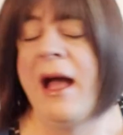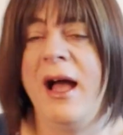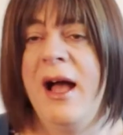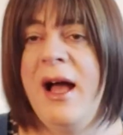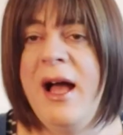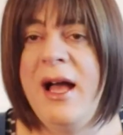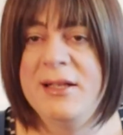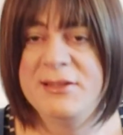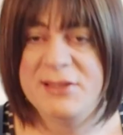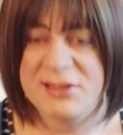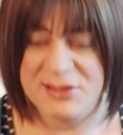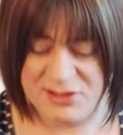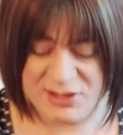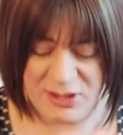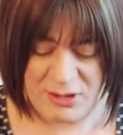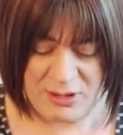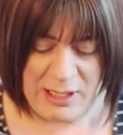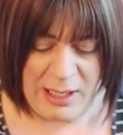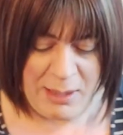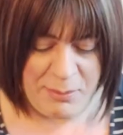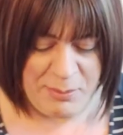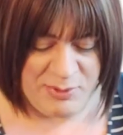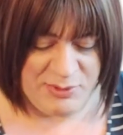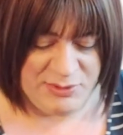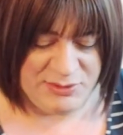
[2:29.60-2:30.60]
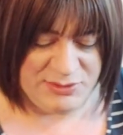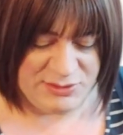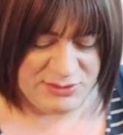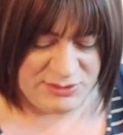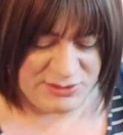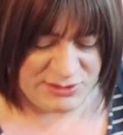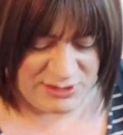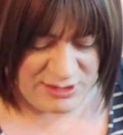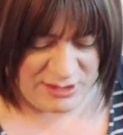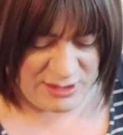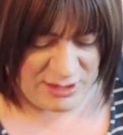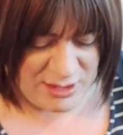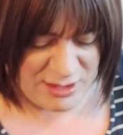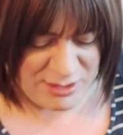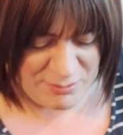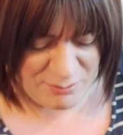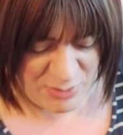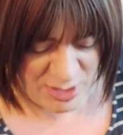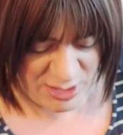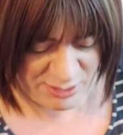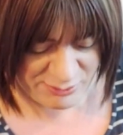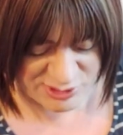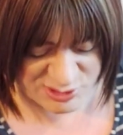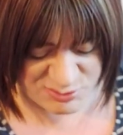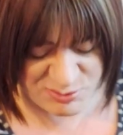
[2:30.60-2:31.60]
As it so happens,
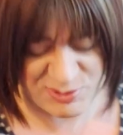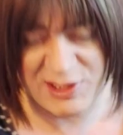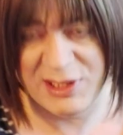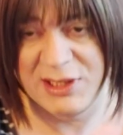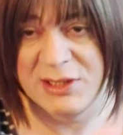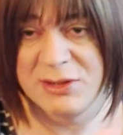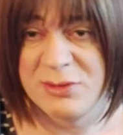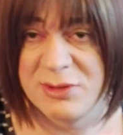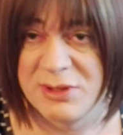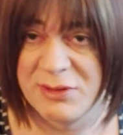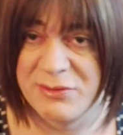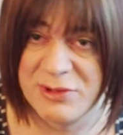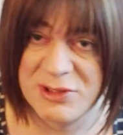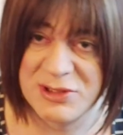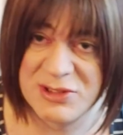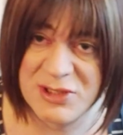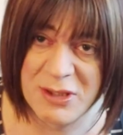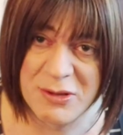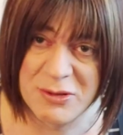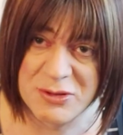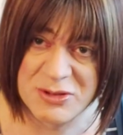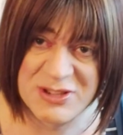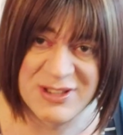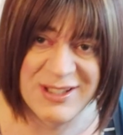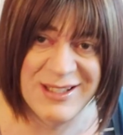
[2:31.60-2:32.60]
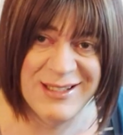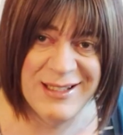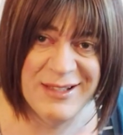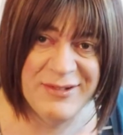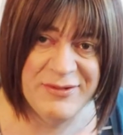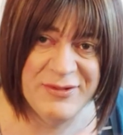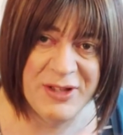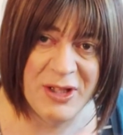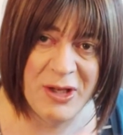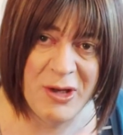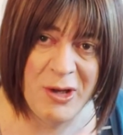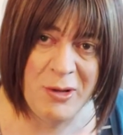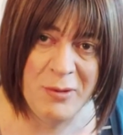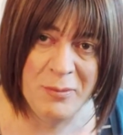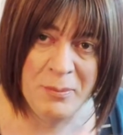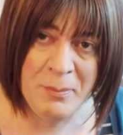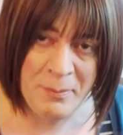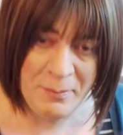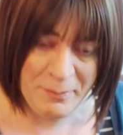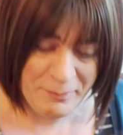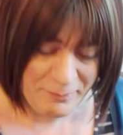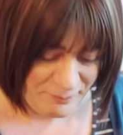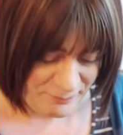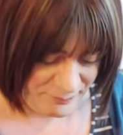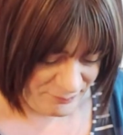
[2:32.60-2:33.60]
I was pleased with the results and I left it on.
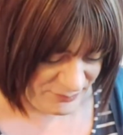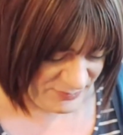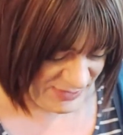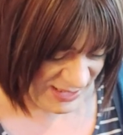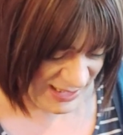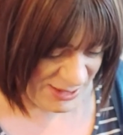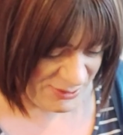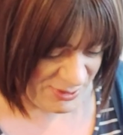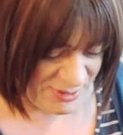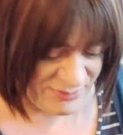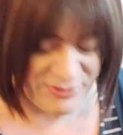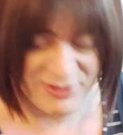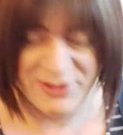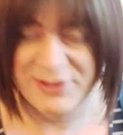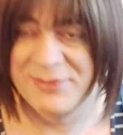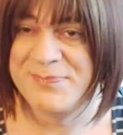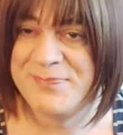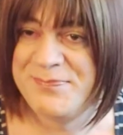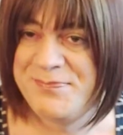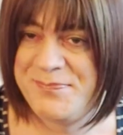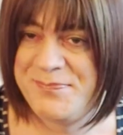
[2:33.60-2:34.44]
However,